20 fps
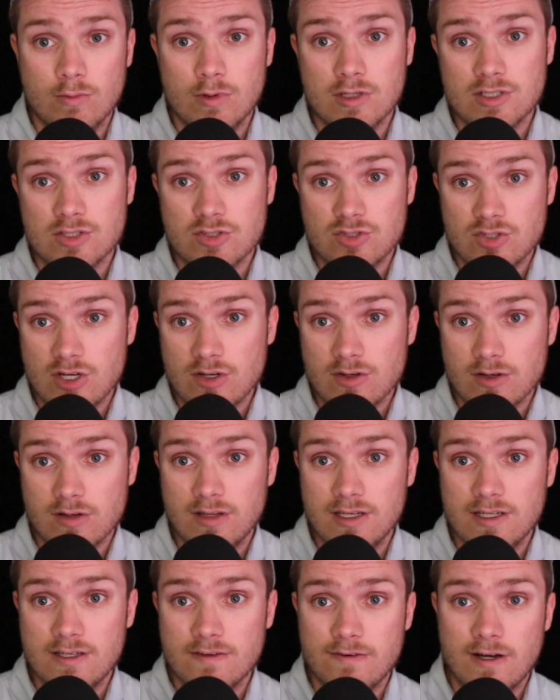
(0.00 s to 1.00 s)
which is
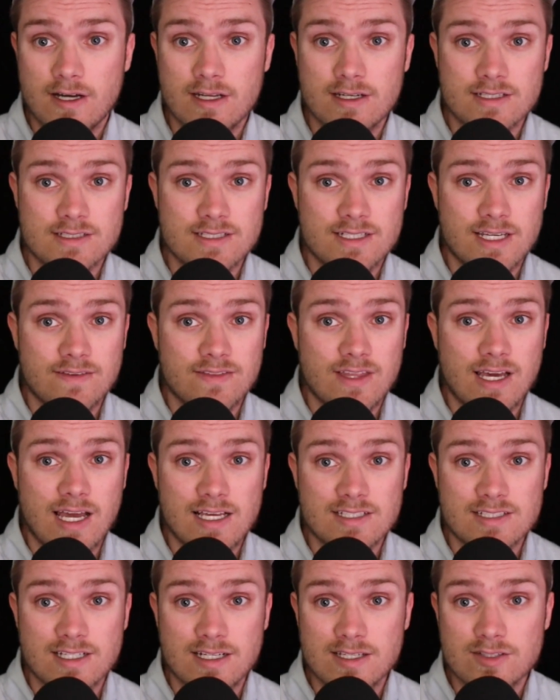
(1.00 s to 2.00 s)
generally defined as debt that
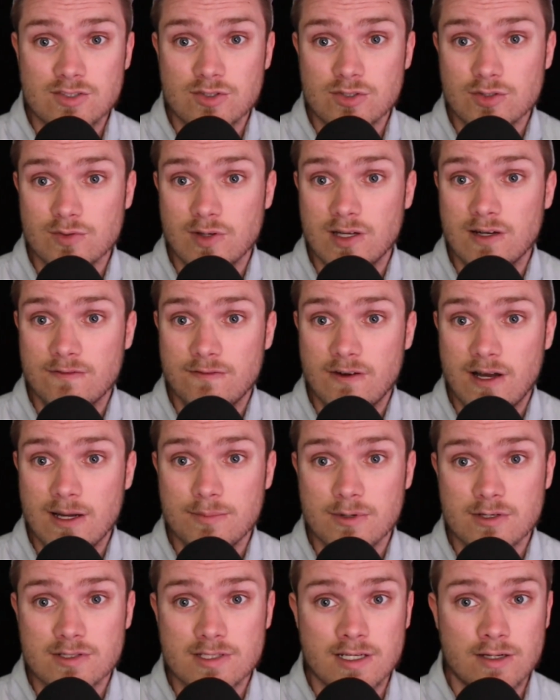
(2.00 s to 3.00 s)
has an interest rate of
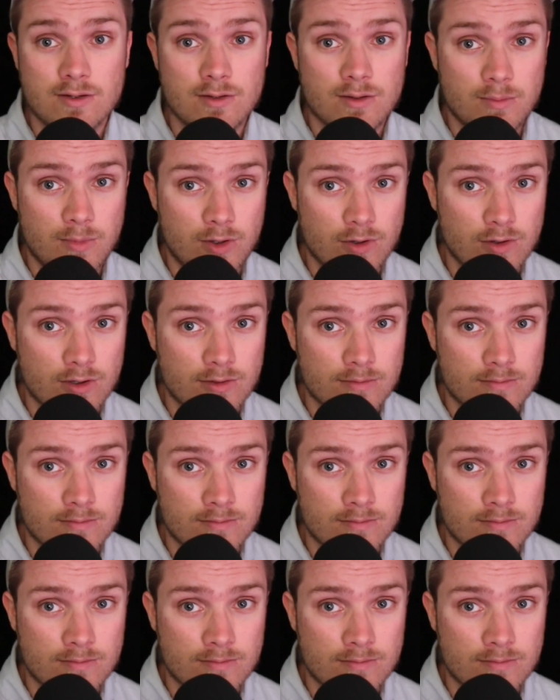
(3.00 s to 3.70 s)
5% or more.